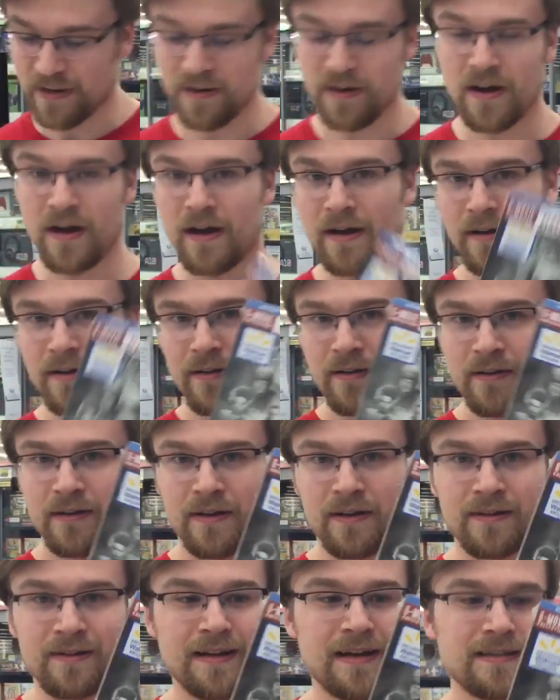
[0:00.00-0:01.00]
I got
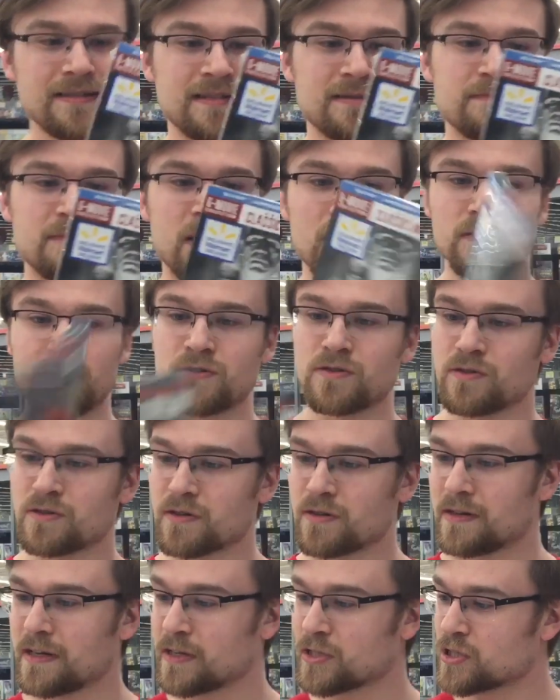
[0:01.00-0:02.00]
a classic
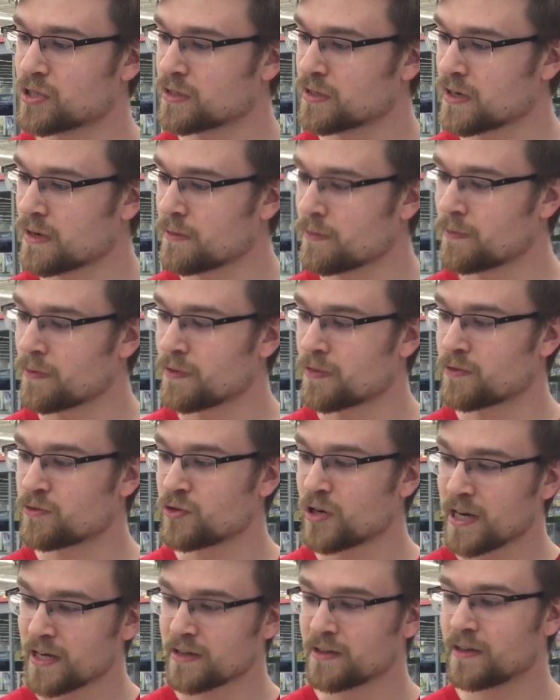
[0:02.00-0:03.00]
monsters collection coming with
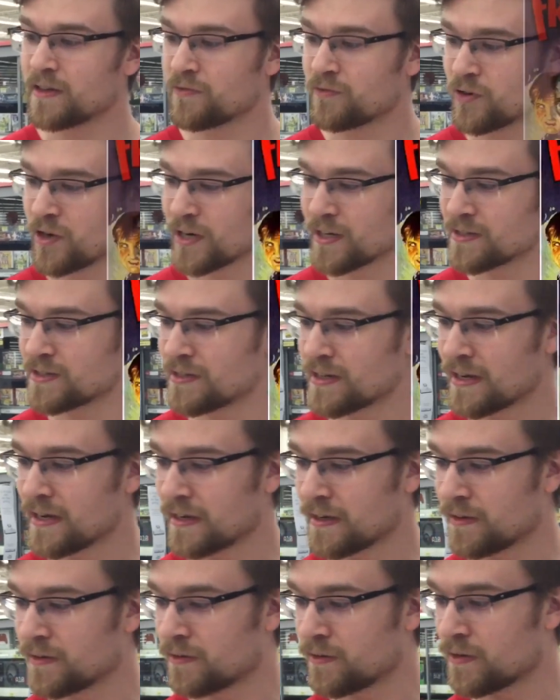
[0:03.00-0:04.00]
Dracula,
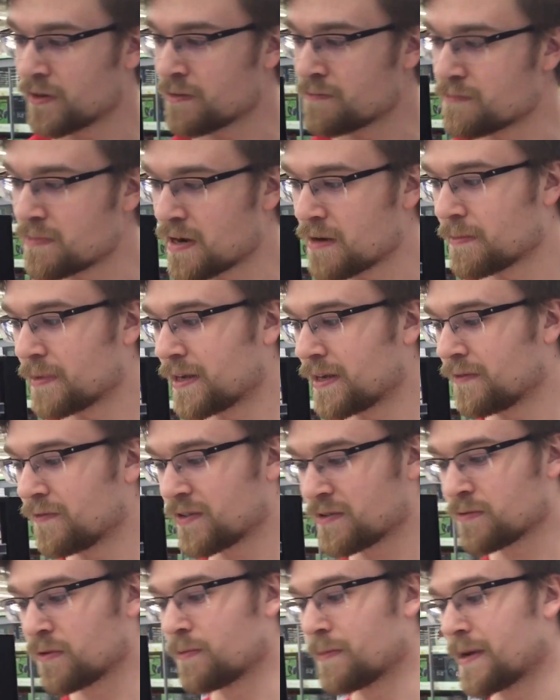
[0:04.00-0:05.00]
Frankenstein, The Mummy,
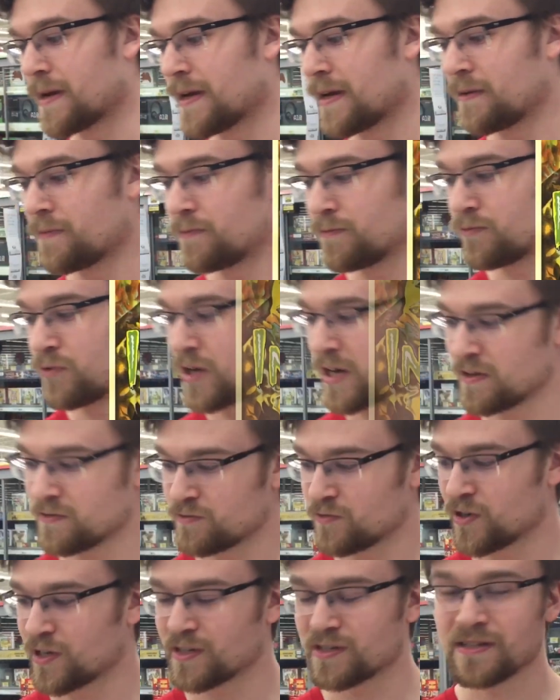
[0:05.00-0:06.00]
Invisible Man, Bride
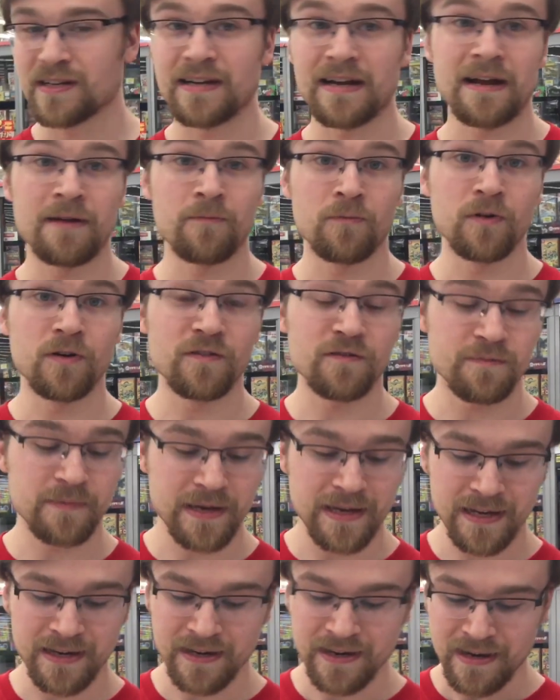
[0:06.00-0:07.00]
of Frankenstein, and
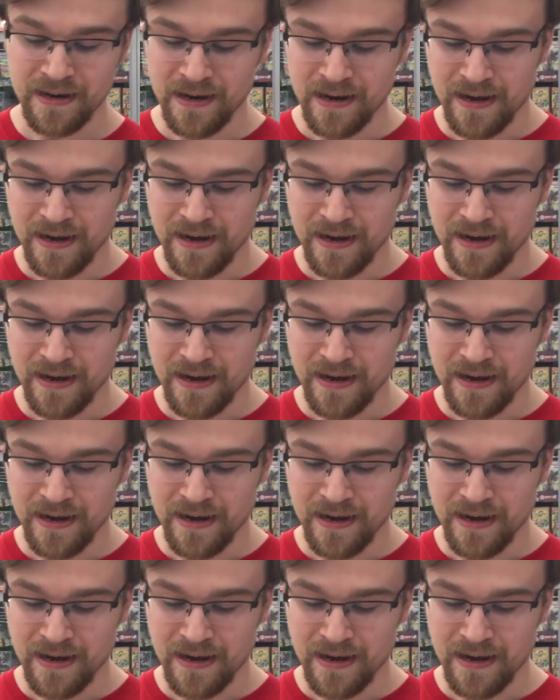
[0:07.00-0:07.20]
Wolfman.